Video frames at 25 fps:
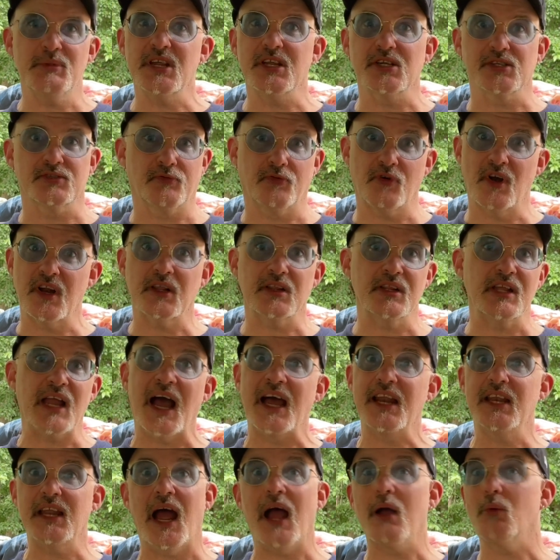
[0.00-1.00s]
Because frankly,
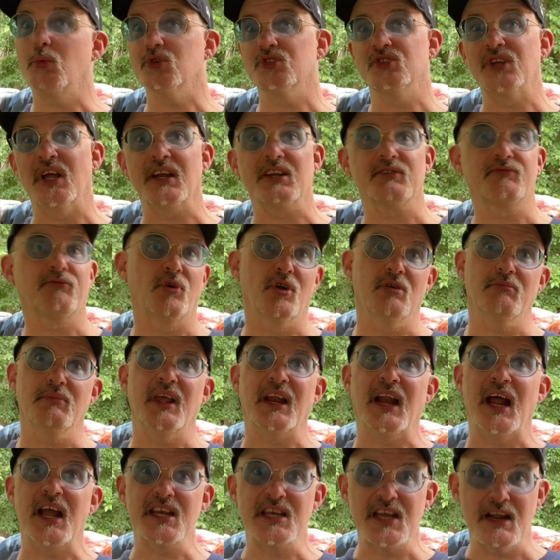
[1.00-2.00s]
I was not a
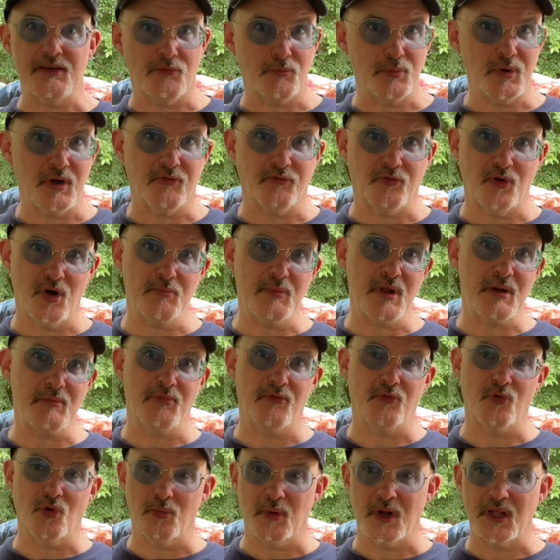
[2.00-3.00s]
frontman. I'd never been a frontman
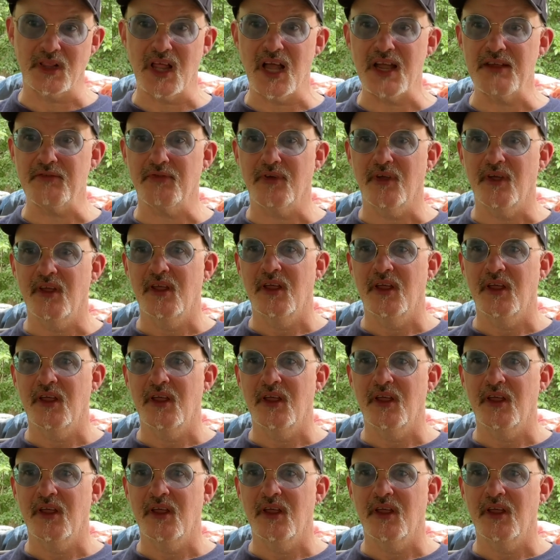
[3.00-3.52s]
before in my life.